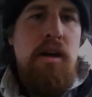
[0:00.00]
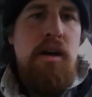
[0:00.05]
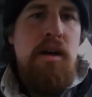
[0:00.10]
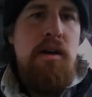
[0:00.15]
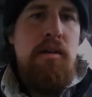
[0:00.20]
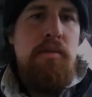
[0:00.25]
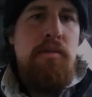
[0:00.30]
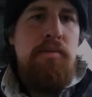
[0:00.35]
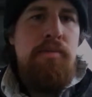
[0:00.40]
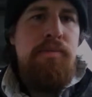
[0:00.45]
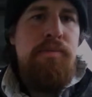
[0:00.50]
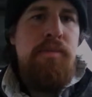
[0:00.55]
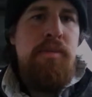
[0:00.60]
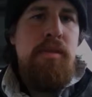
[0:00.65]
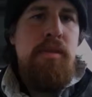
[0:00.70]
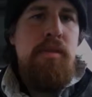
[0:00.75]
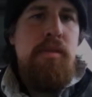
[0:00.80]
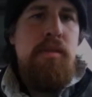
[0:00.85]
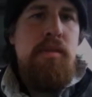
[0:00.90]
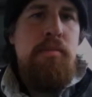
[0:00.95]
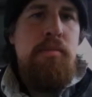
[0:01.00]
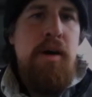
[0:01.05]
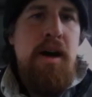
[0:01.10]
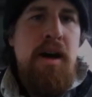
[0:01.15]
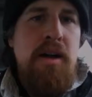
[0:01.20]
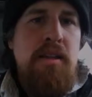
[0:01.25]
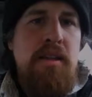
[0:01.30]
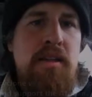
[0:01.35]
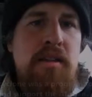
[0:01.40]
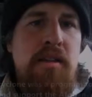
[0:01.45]

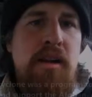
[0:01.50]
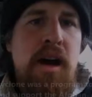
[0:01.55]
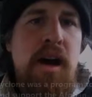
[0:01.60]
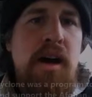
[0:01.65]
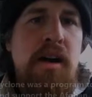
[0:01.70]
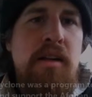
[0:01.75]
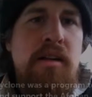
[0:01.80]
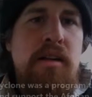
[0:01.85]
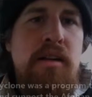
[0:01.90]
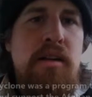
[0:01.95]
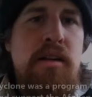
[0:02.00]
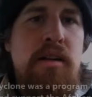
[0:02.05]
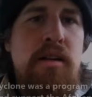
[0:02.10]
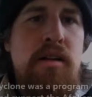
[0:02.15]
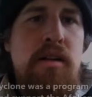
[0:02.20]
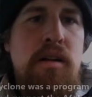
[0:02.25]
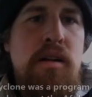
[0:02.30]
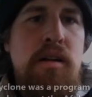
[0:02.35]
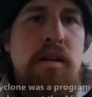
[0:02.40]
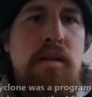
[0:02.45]
by the dollar